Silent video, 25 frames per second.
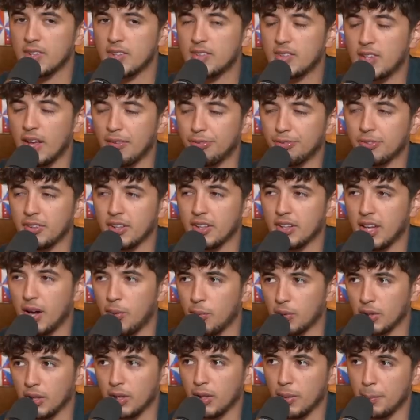This is definitely
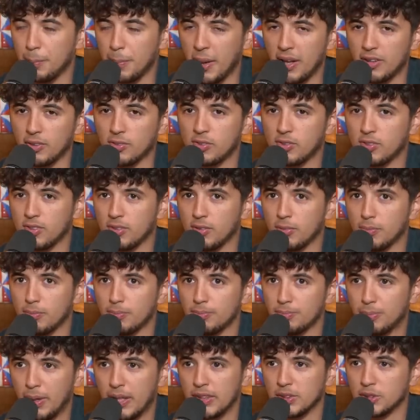like one of the best
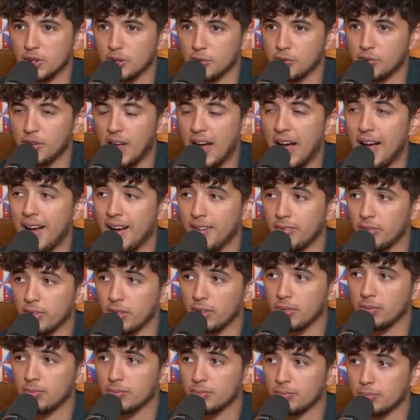pictures
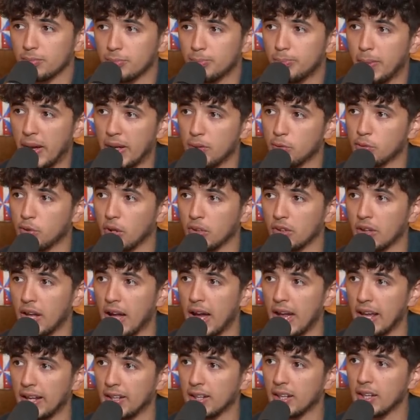ever based on
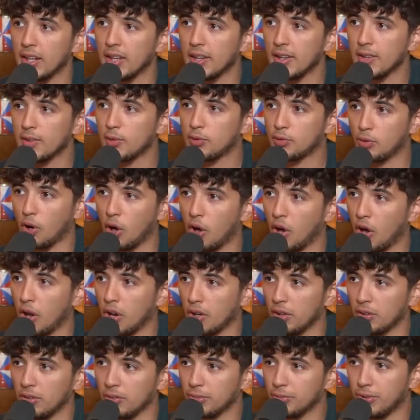like
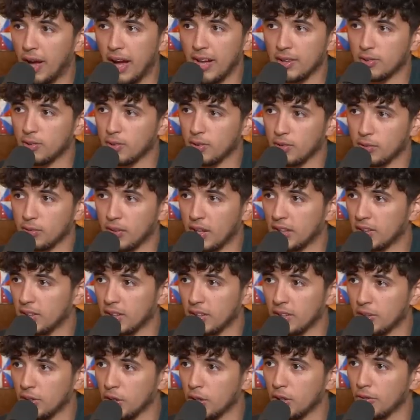certain factors like
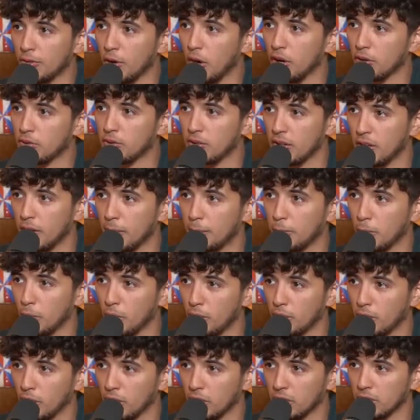okay, so I've got
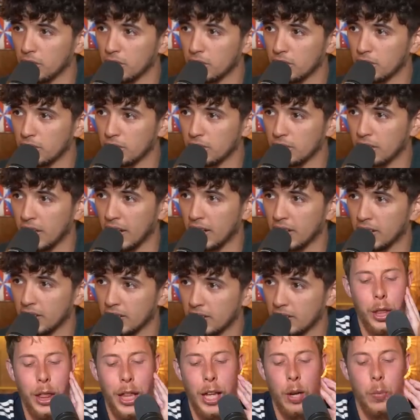approval. A thing here. Yeah. I've
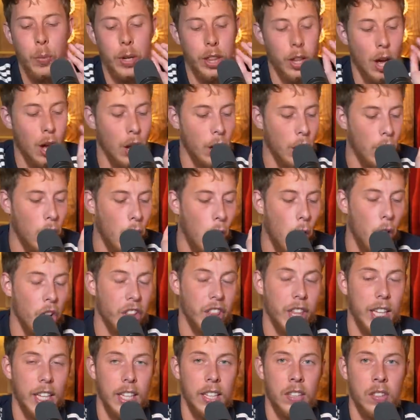a thing with a lot
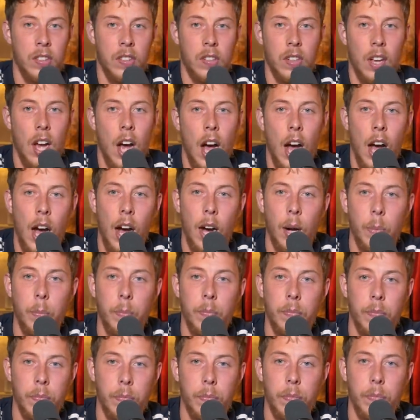of these
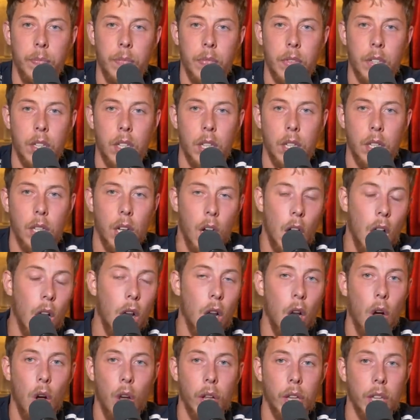um a
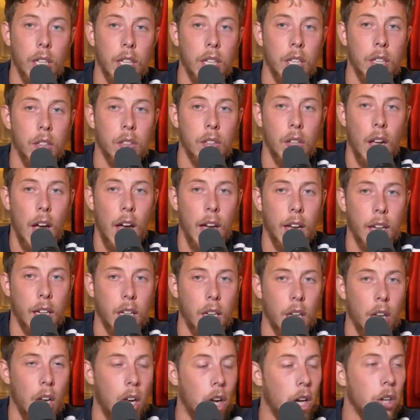lot of these
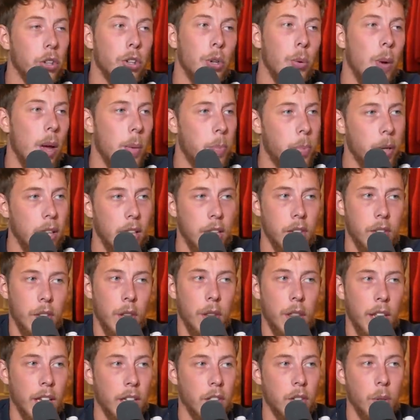like uh, UAPs
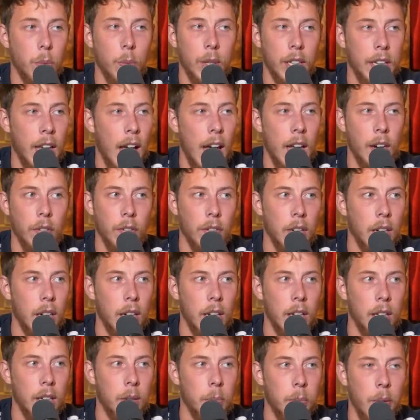and things that we can't
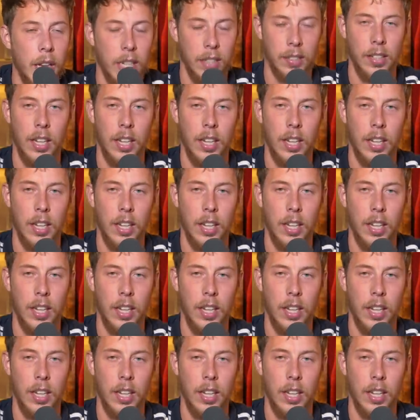really make